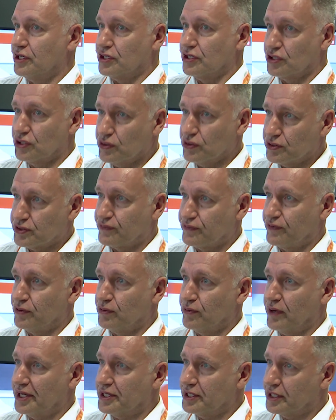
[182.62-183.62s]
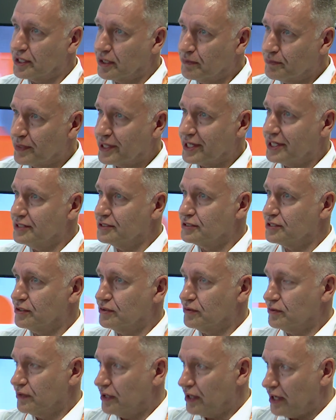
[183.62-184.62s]
useful way, you can begin
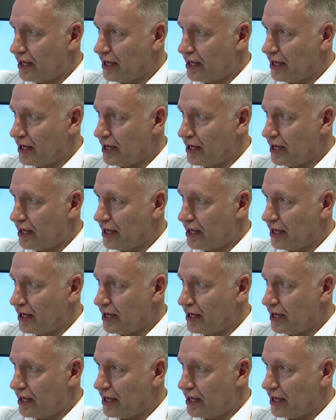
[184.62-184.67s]
to